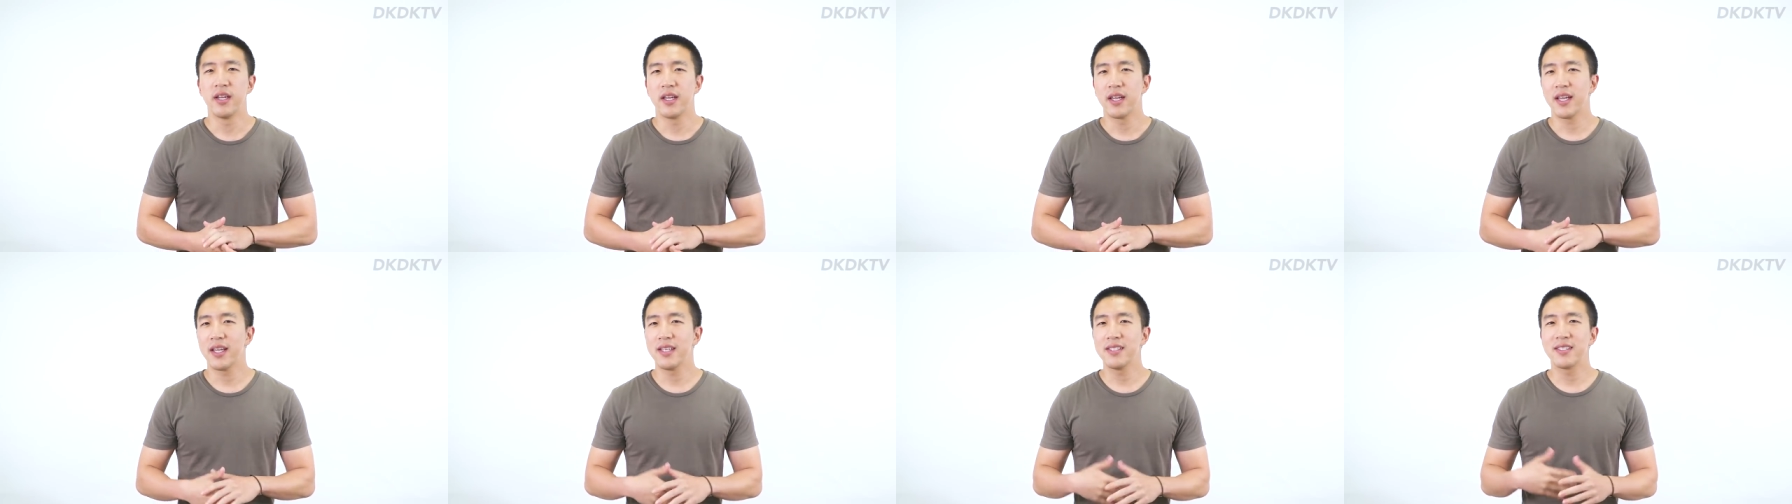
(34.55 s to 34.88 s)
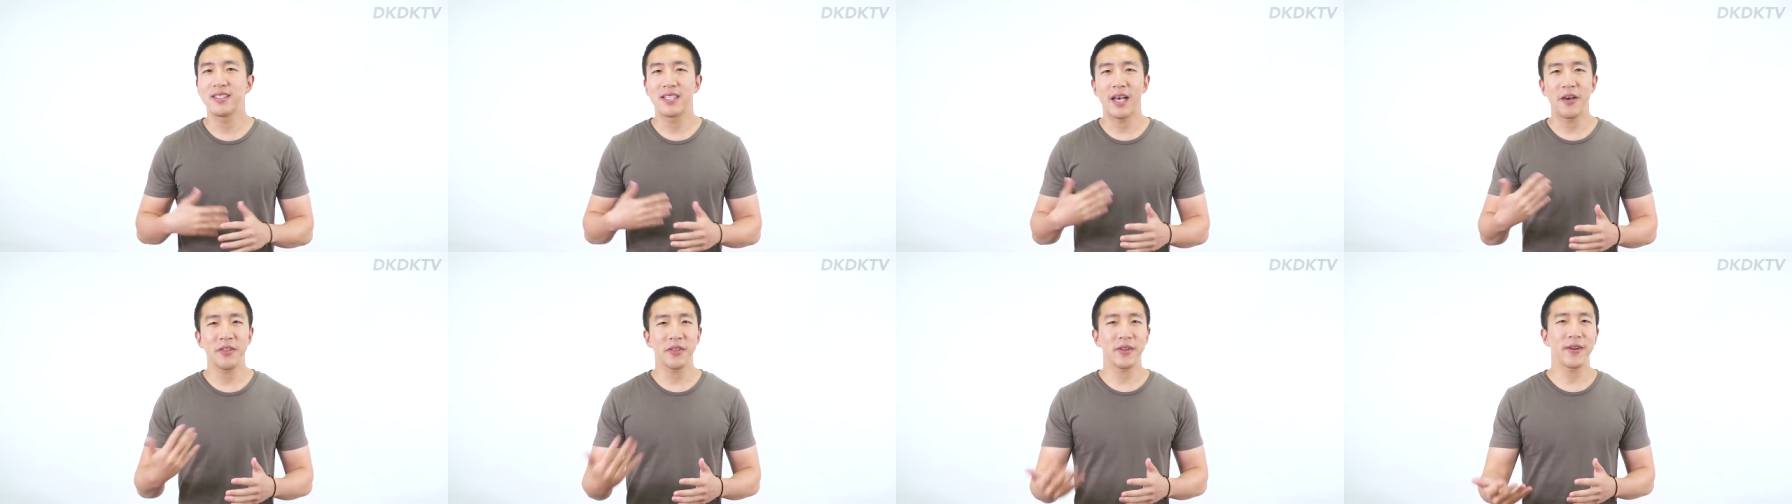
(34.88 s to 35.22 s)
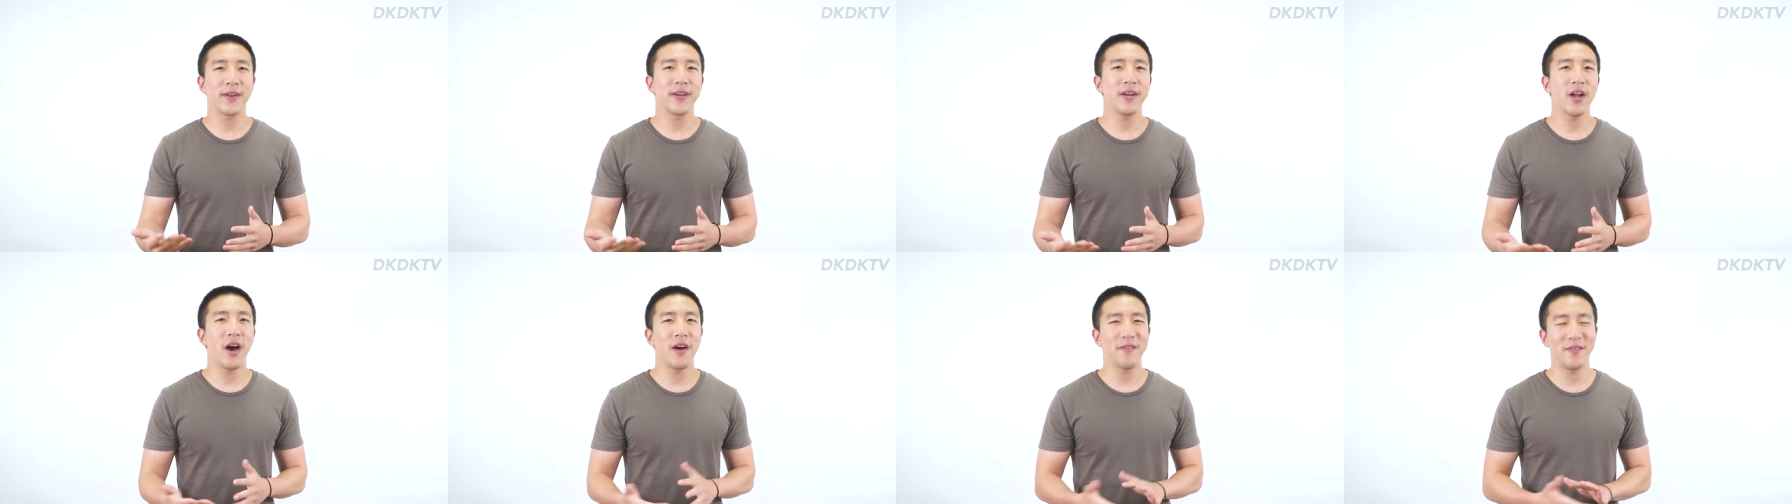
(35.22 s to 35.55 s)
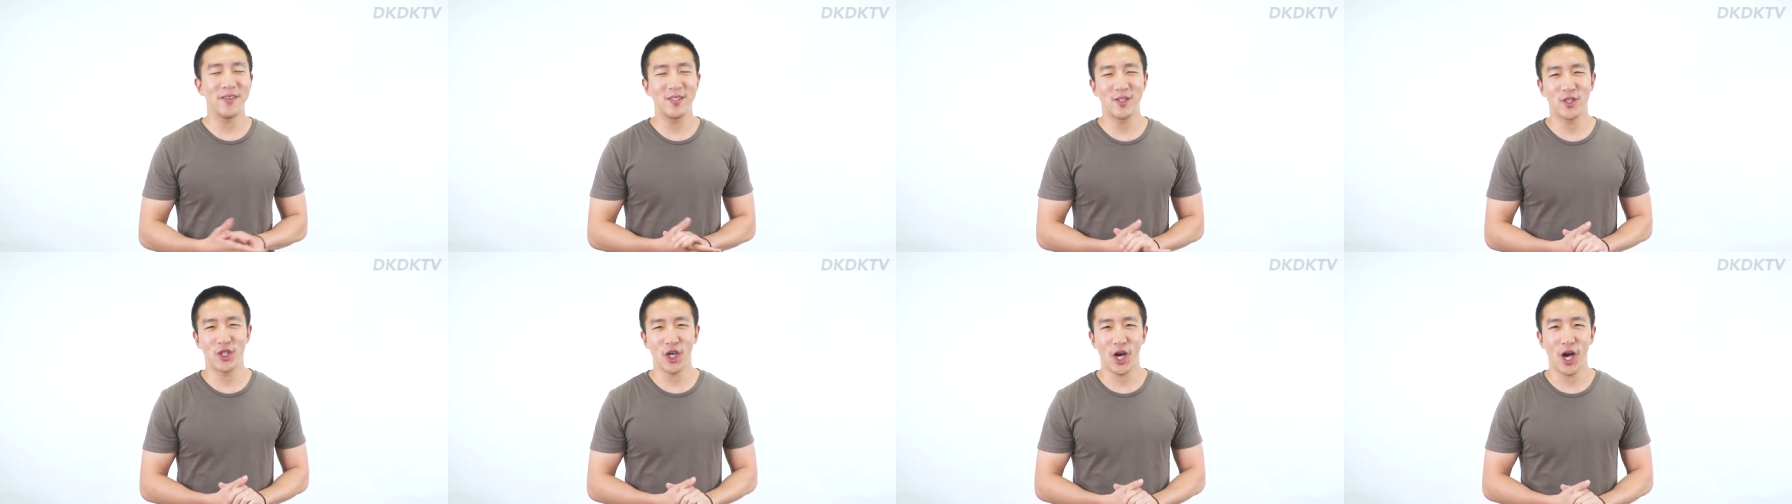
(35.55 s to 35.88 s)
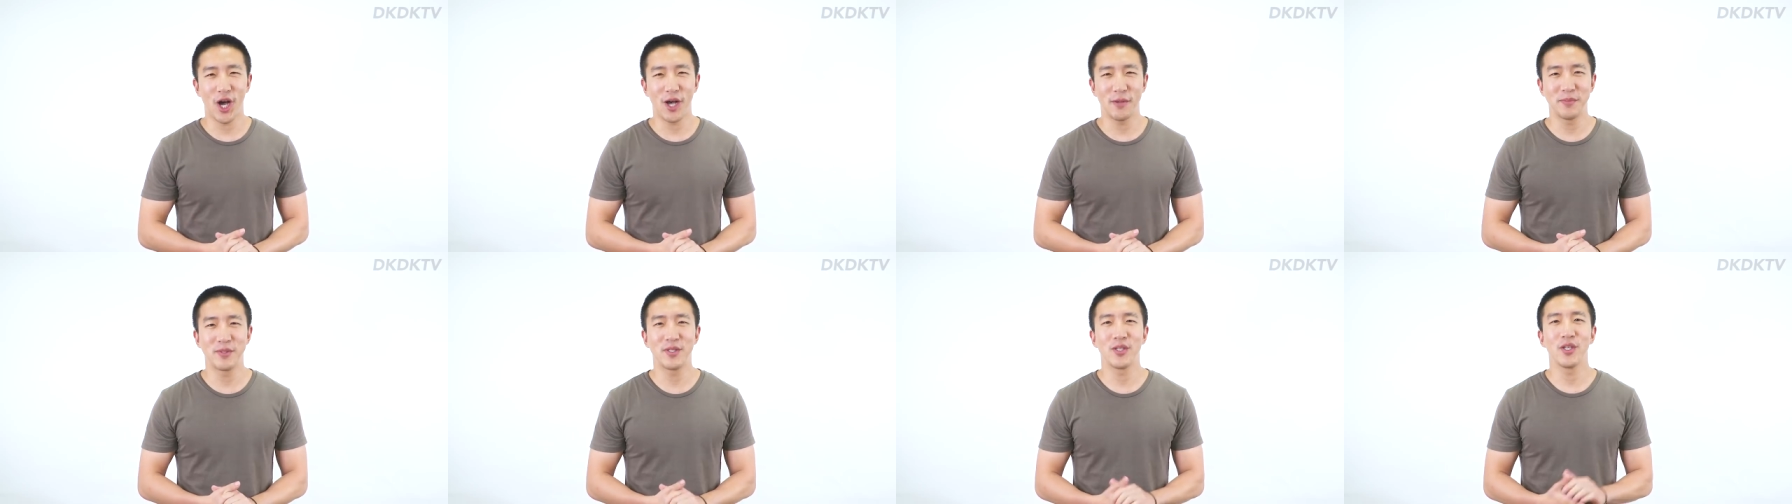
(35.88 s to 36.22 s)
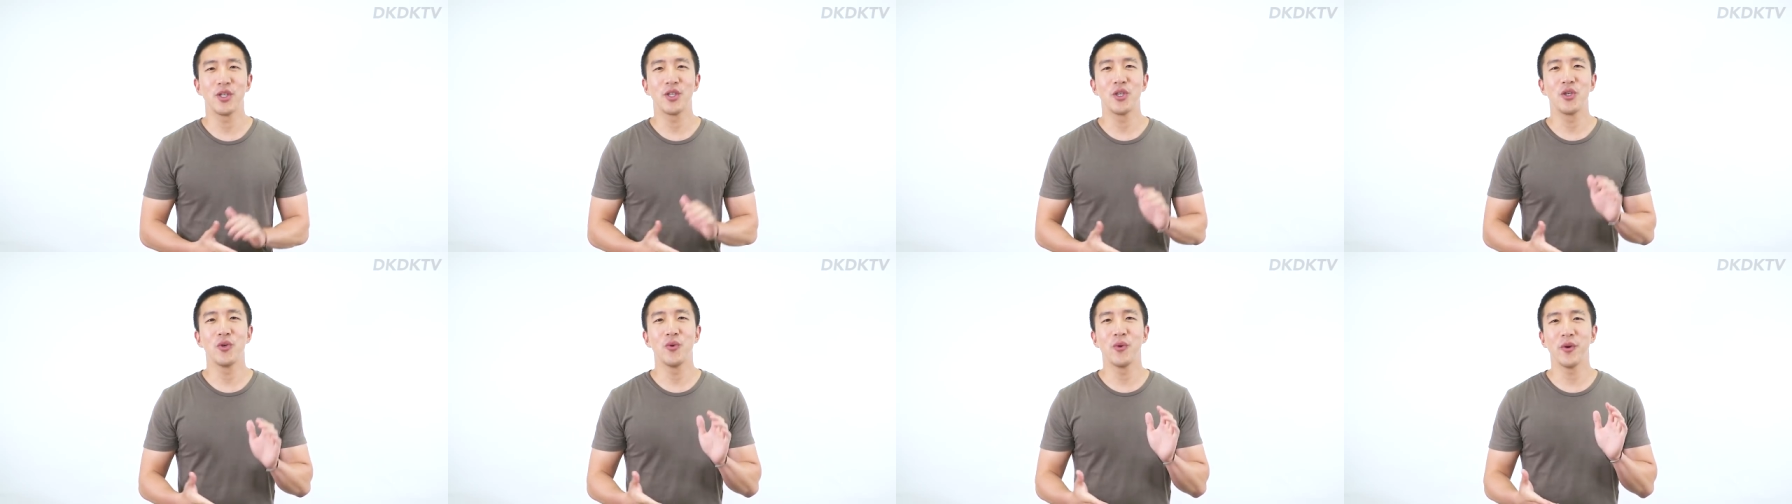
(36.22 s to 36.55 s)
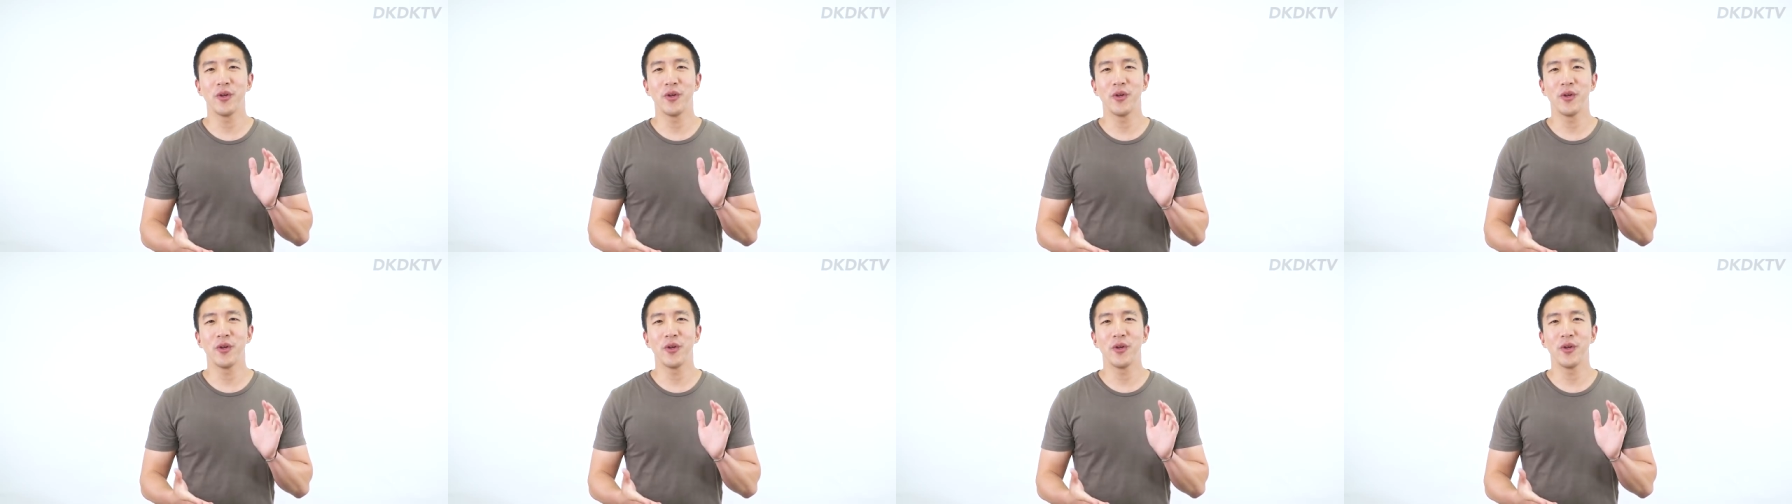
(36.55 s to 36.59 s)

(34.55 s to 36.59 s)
In South Korean office jobs, you